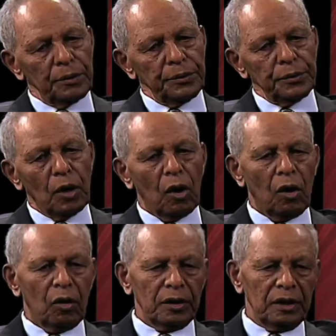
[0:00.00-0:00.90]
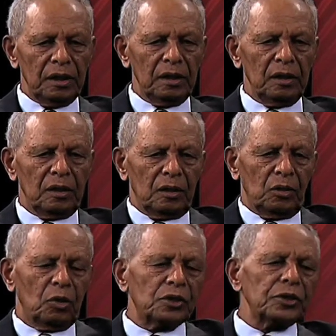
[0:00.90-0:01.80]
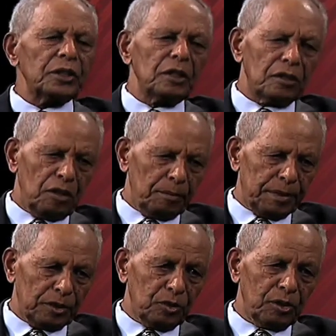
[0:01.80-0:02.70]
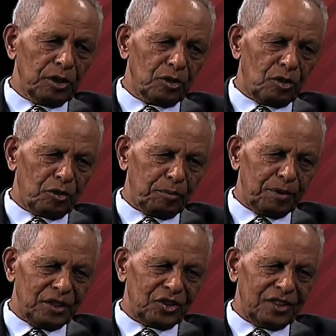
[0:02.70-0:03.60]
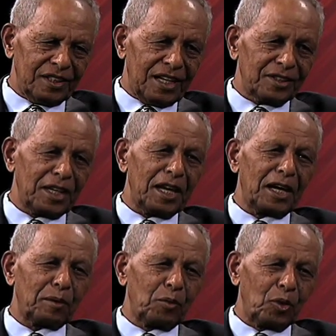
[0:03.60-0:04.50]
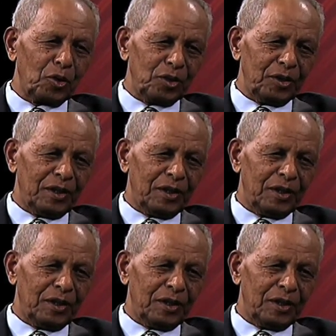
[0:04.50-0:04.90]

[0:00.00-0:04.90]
No, he was in Ethiopia during the occupation as a young boy.